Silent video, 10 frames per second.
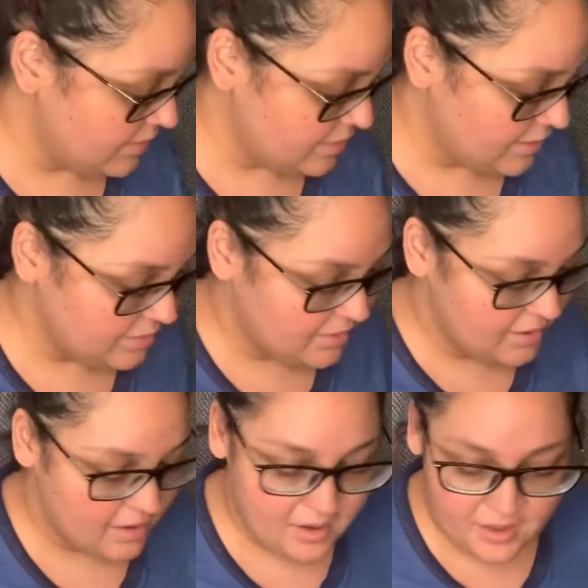and then the
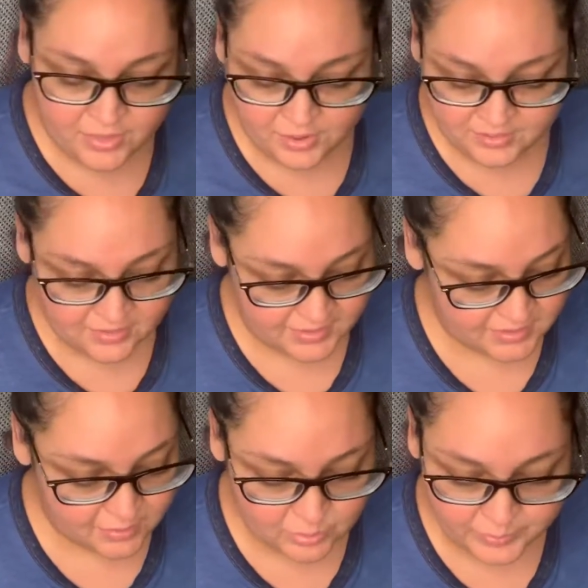other, so that's
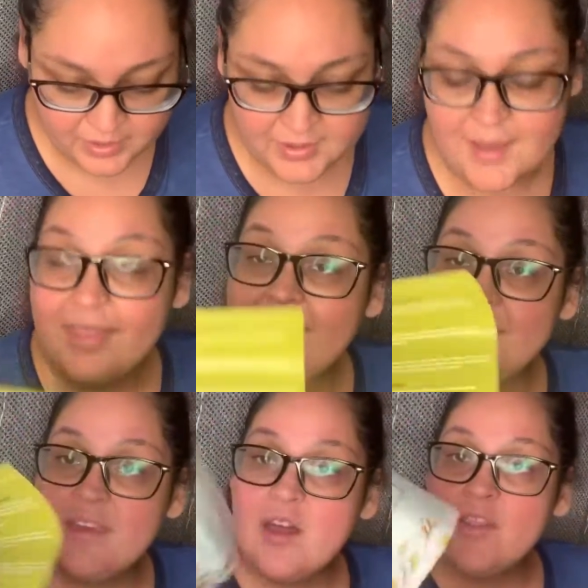a coupon. And
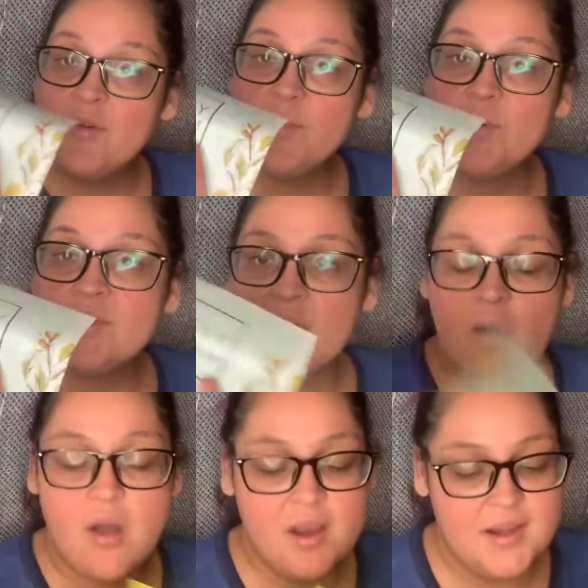then the other
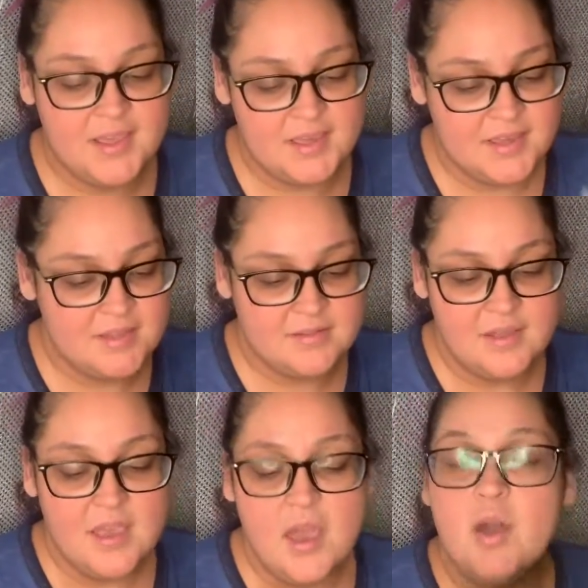postcard is,
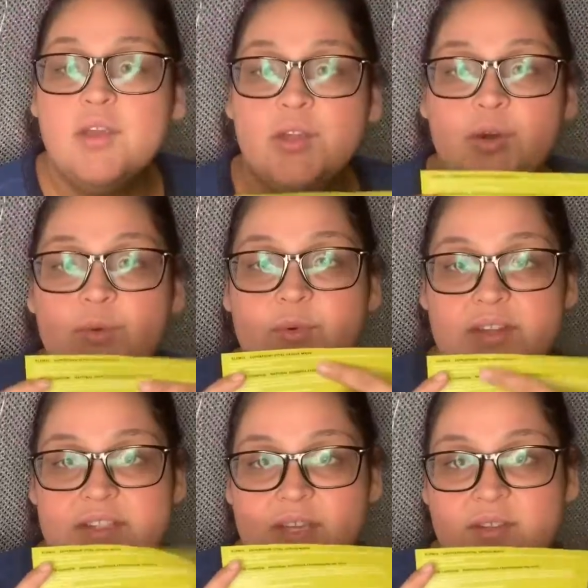what
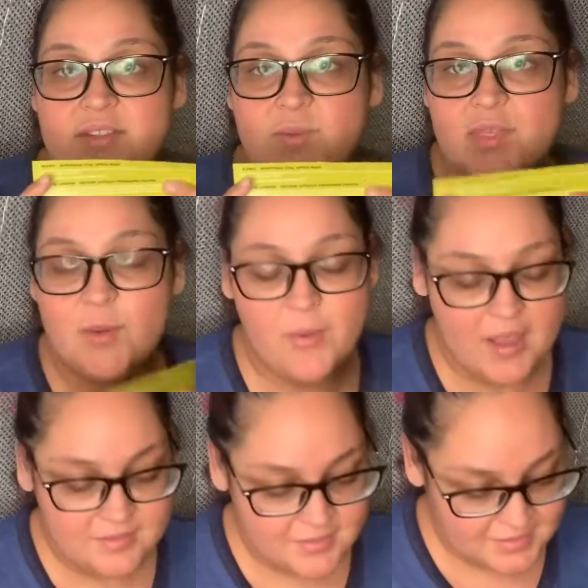it tells you with your
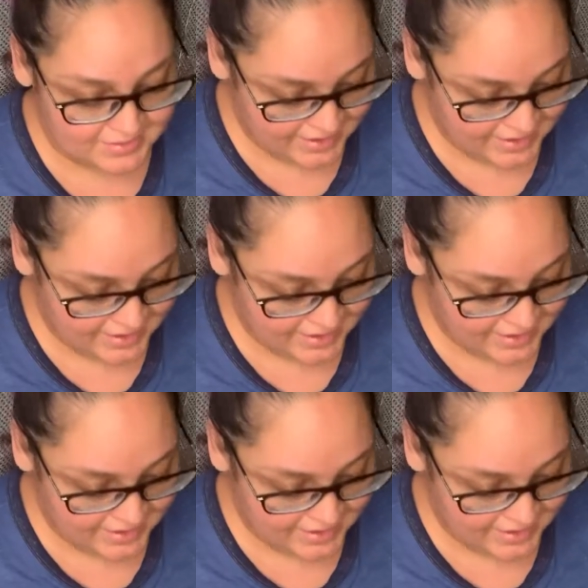prices and